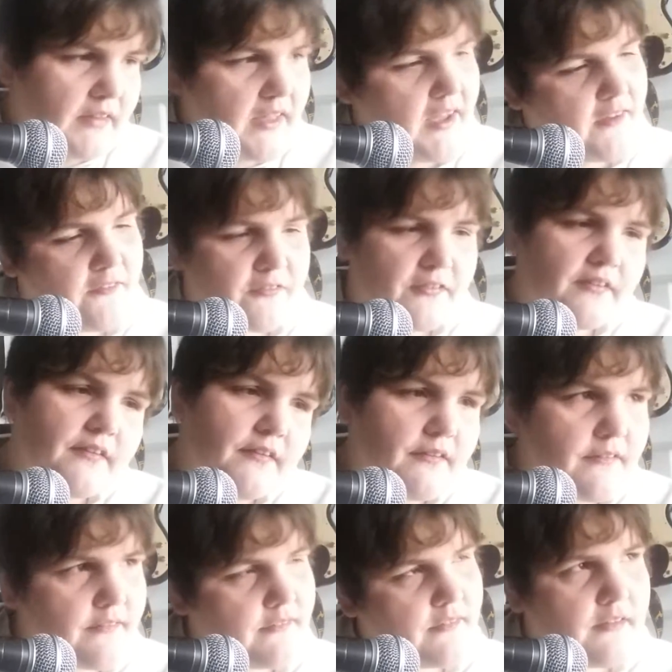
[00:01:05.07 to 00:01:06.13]
F,
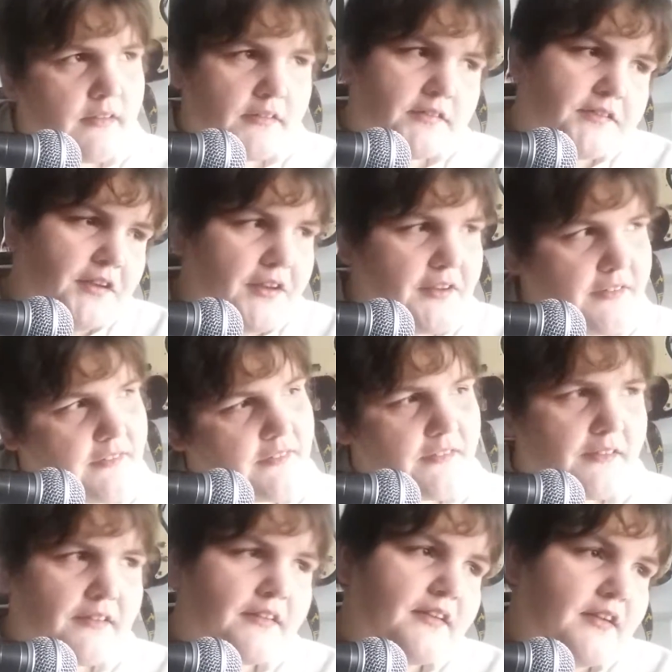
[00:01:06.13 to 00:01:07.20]
C,
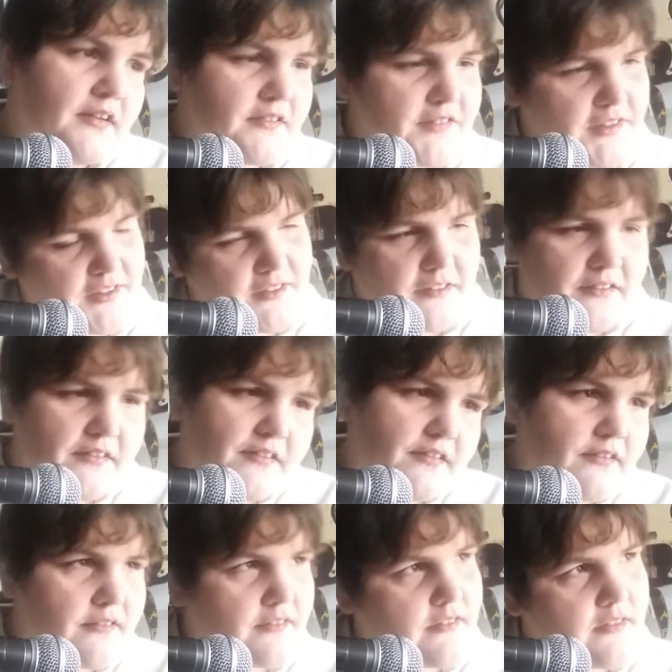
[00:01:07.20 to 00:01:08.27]
D,
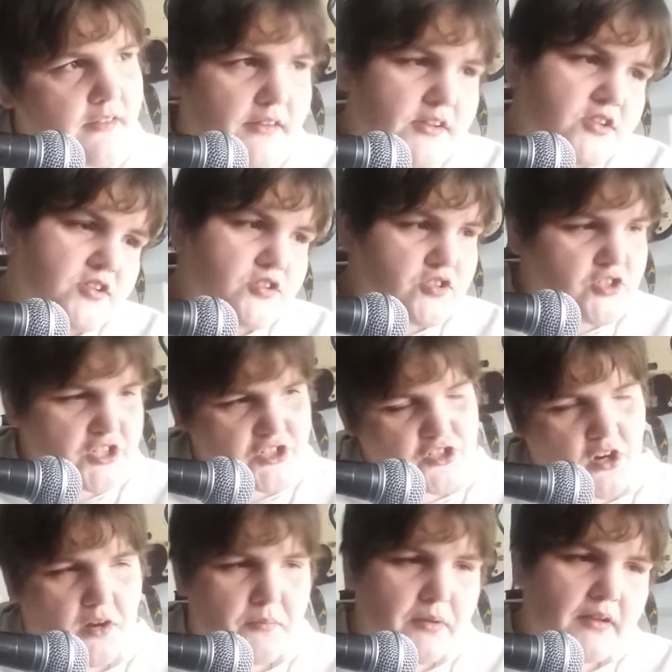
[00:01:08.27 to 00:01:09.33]
G
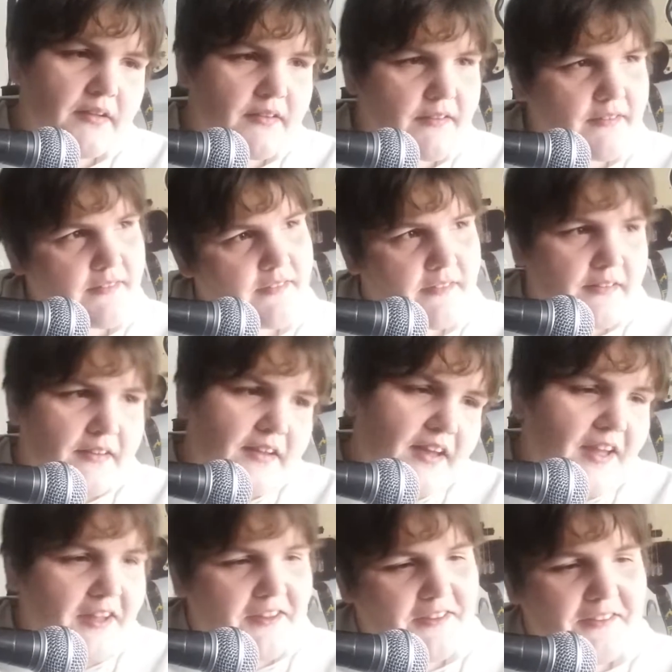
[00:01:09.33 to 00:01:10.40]
sharp,
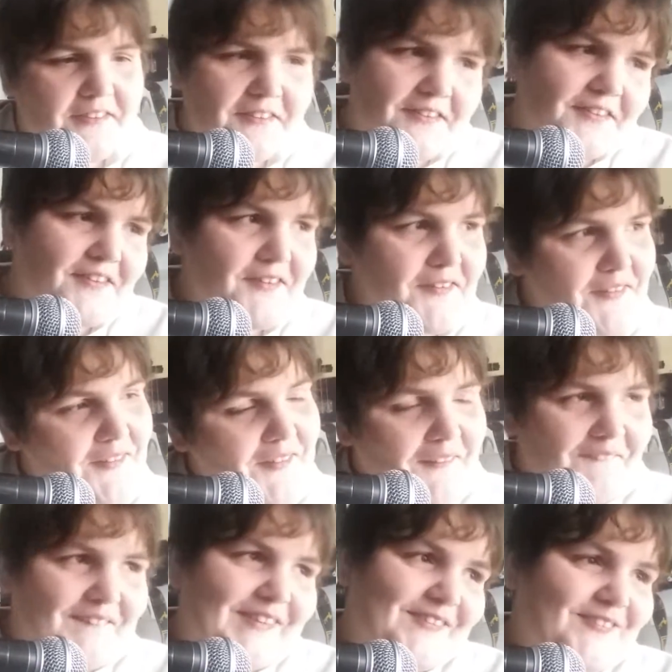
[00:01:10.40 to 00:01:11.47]
A,
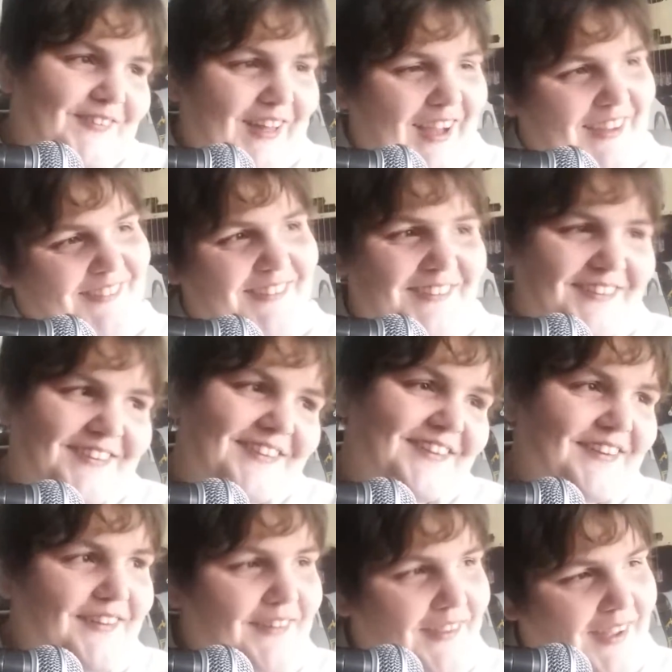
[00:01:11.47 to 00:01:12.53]
B flat,
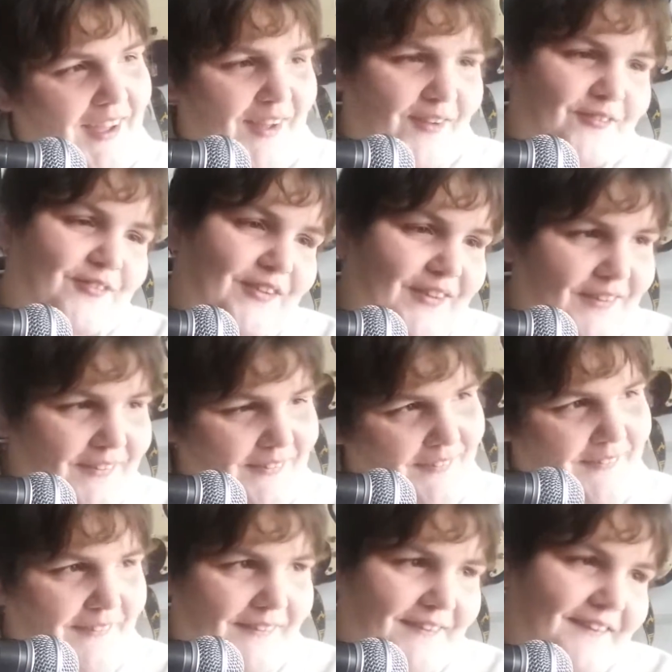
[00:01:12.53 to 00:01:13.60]
F.
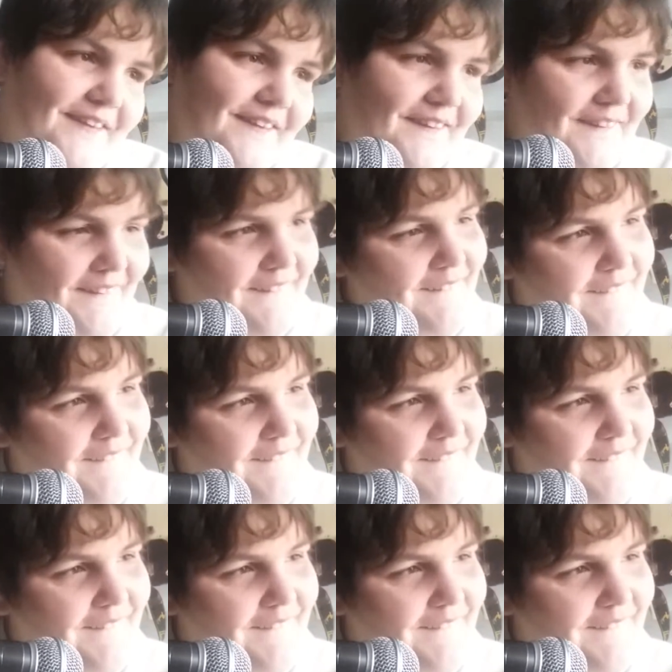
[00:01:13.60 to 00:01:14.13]
Very good.